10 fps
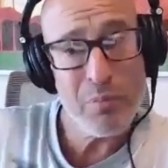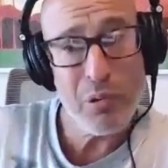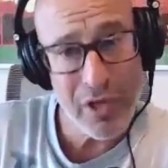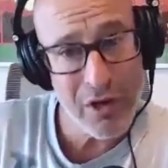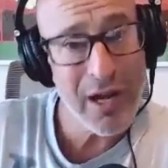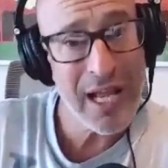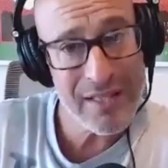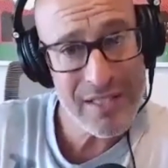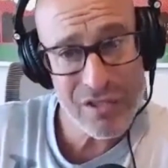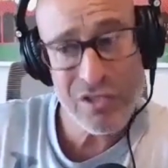putting our
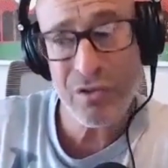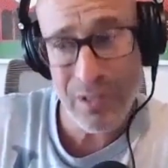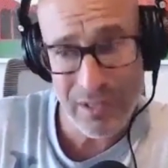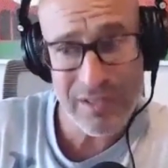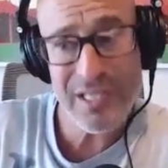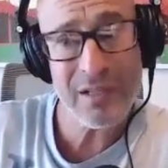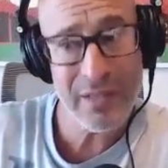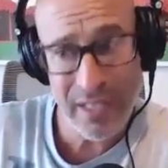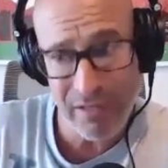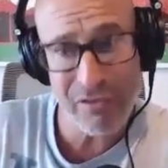hands in the soil and
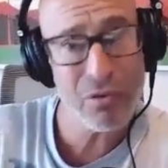tilling